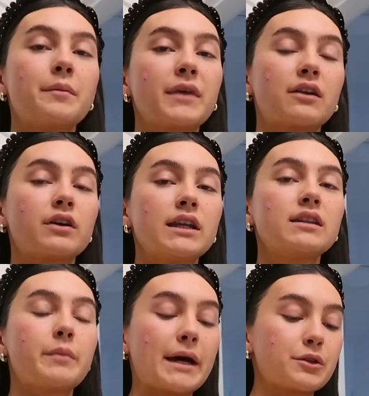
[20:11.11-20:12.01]
I'm getting ready in
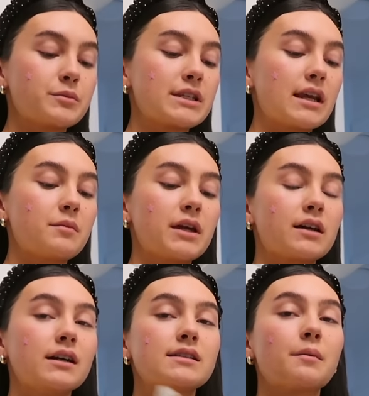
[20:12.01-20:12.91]
the bathroom today
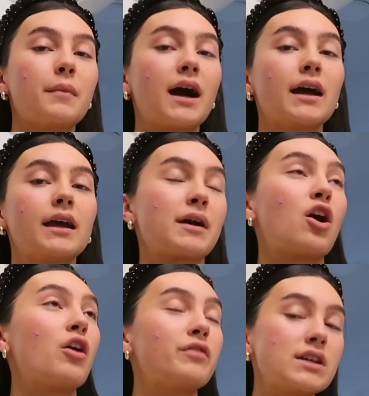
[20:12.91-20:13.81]
because my
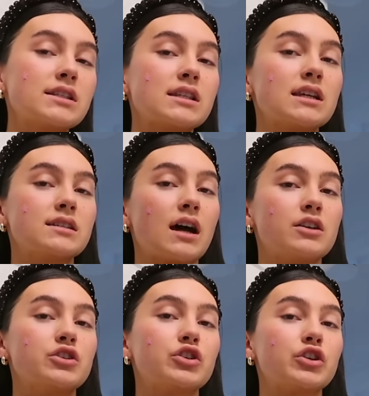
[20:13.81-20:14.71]
office is
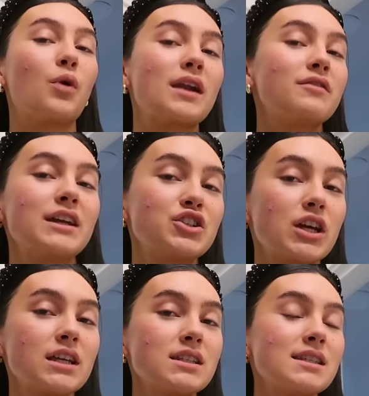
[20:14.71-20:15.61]
under
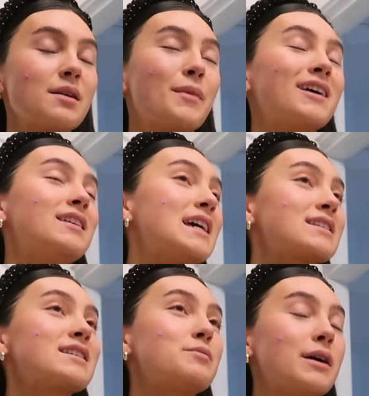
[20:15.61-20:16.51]
renovations. My
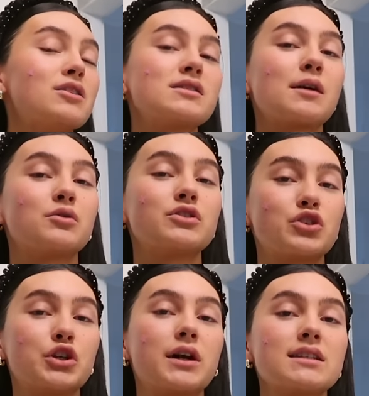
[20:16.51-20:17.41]
desk is built. I will
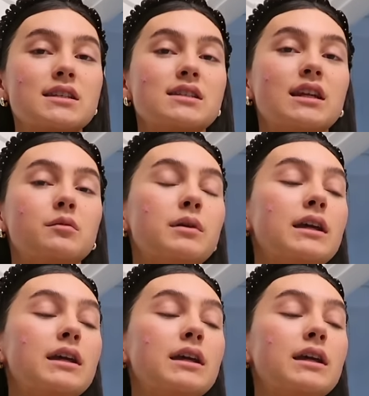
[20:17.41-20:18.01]
show you guys a sneak